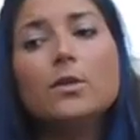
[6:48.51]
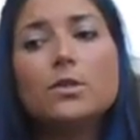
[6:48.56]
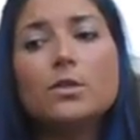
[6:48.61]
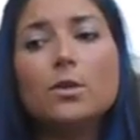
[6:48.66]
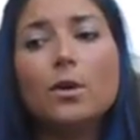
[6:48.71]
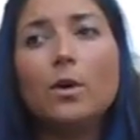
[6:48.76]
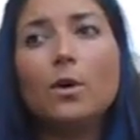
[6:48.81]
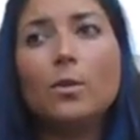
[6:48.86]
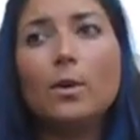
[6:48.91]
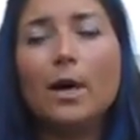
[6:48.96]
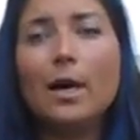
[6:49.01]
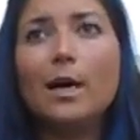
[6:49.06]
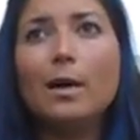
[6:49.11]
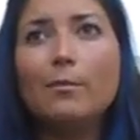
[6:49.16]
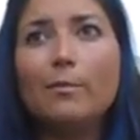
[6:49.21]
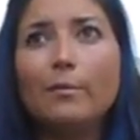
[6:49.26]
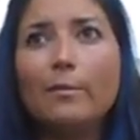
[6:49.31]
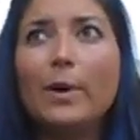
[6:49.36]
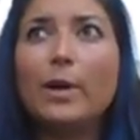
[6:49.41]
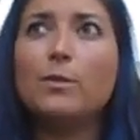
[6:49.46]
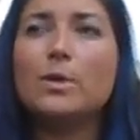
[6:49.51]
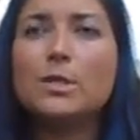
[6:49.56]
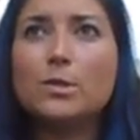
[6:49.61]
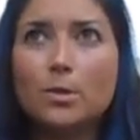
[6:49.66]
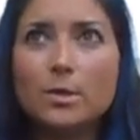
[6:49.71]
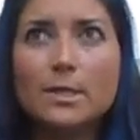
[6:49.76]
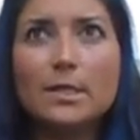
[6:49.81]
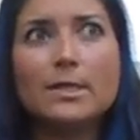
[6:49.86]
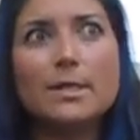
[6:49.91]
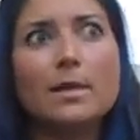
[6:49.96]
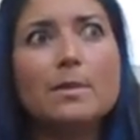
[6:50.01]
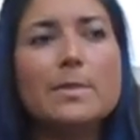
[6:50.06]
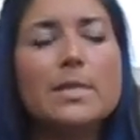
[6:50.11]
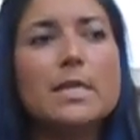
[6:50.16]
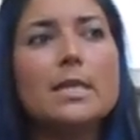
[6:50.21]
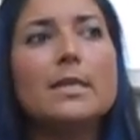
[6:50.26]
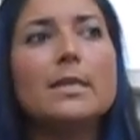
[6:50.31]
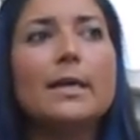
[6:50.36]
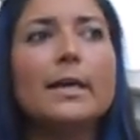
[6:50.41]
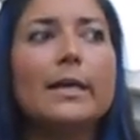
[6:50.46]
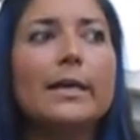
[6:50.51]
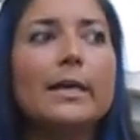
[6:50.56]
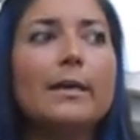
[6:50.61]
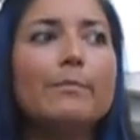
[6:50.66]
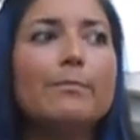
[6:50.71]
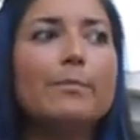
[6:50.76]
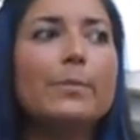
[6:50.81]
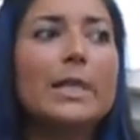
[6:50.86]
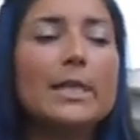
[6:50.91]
So um, by resources, I mean um,